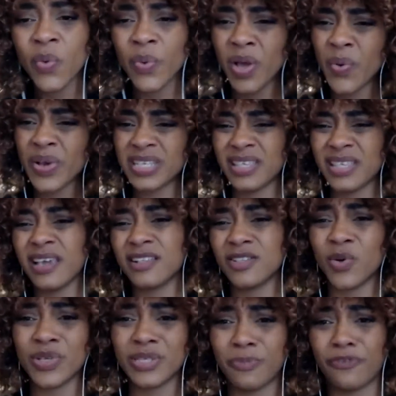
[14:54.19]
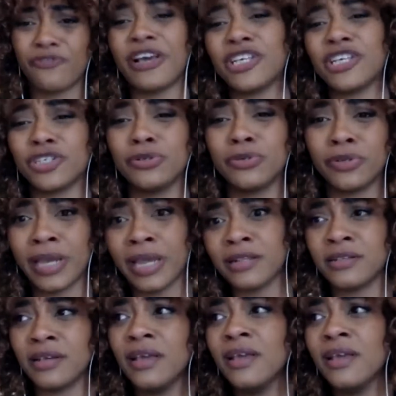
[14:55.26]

We always think it's always professional, right?